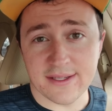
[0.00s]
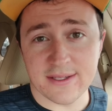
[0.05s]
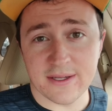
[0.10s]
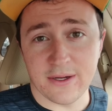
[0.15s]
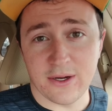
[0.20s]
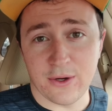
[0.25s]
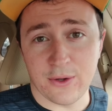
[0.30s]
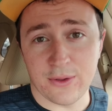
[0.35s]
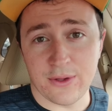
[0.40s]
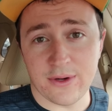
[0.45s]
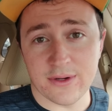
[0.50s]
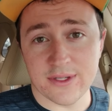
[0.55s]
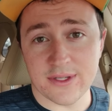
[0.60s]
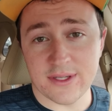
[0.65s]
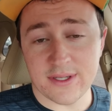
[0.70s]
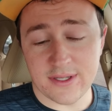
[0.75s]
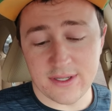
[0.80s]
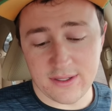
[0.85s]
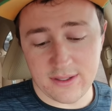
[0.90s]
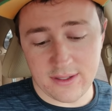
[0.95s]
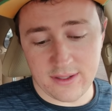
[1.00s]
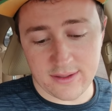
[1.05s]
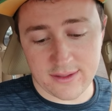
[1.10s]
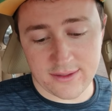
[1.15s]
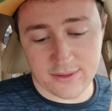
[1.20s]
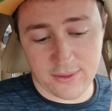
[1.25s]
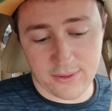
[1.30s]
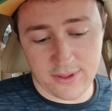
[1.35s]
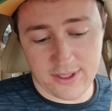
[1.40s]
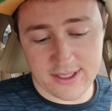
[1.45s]
So there's a
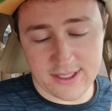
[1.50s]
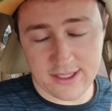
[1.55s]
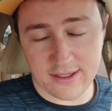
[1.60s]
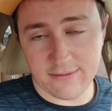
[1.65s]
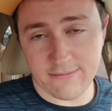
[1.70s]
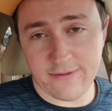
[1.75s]
sold listing,